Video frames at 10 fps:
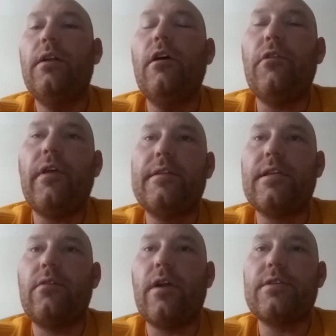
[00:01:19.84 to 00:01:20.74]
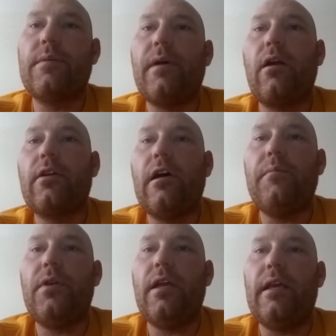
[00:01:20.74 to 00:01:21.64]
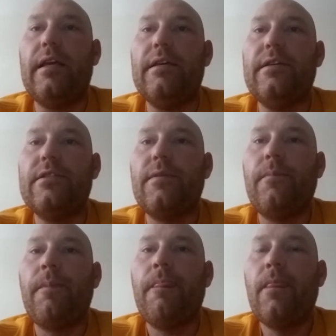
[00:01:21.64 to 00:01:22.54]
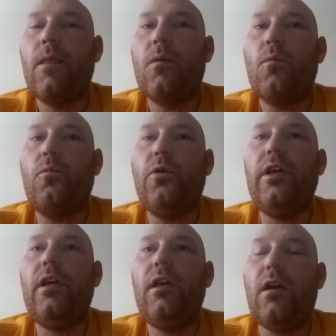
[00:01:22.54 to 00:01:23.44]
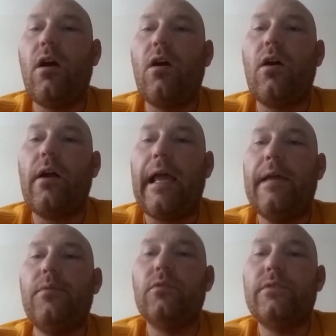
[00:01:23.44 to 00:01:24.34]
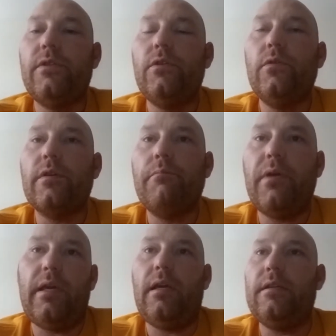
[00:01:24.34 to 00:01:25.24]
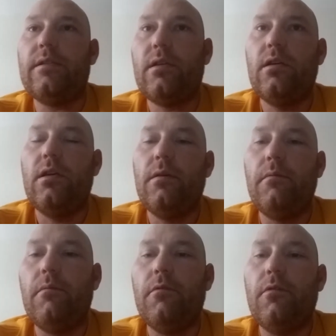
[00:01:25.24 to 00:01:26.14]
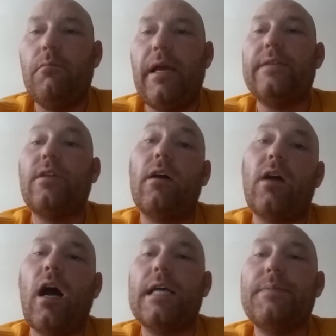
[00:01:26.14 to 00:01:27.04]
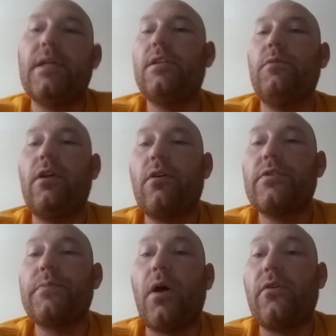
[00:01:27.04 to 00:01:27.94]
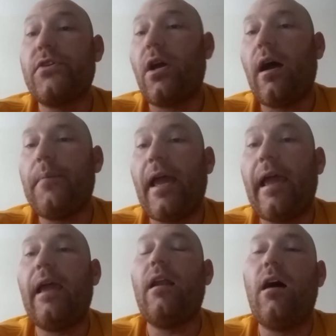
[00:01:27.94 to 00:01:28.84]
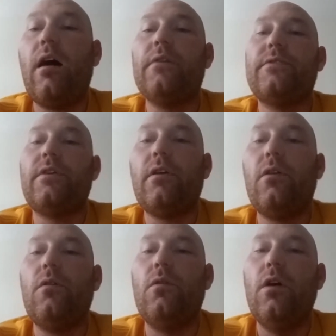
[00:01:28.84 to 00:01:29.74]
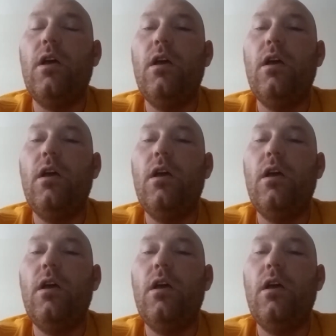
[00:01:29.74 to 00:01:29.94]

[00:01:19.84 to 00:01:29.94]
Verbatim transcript: Another thing that's interesting about our company is we are able to compete based on cost because we are a smaller shop and also